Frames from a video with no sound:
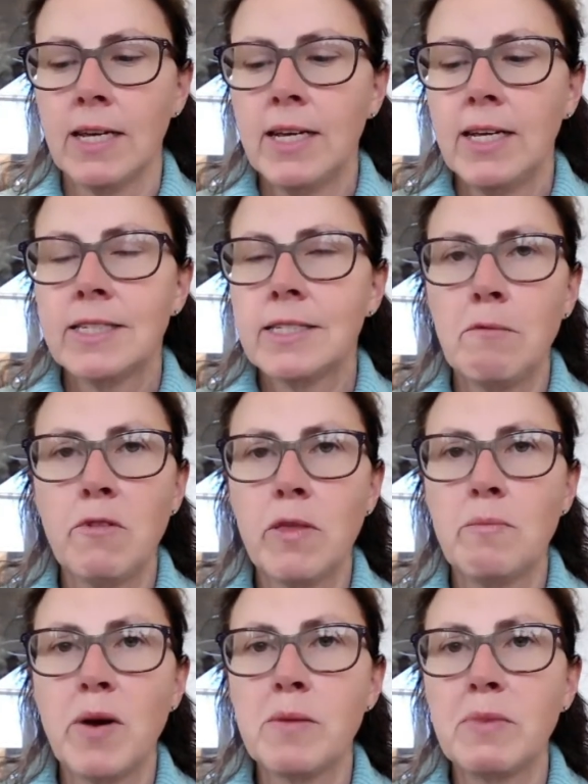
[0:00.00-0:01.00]
Some of them
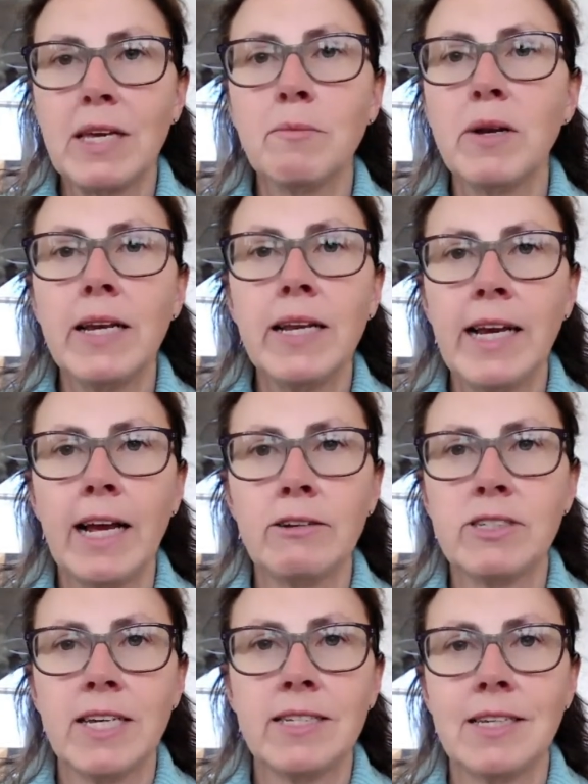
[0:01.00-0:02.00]
might be completely
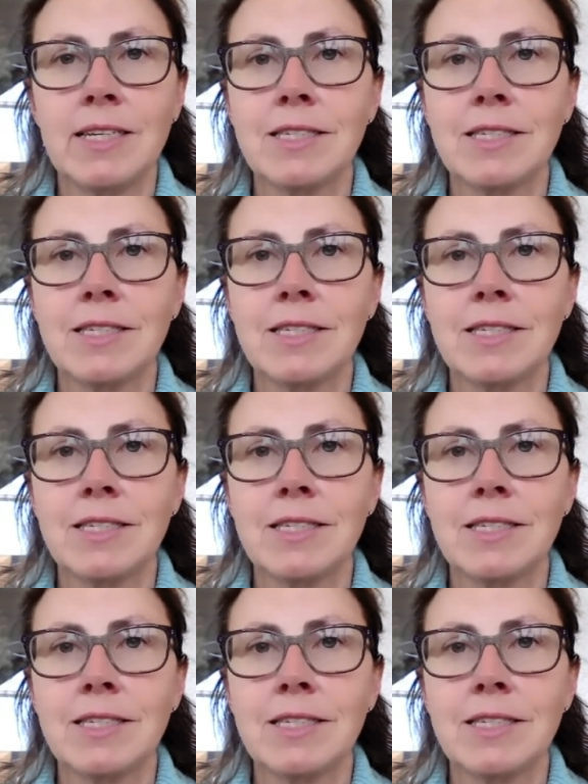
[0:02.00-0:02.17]
outdated.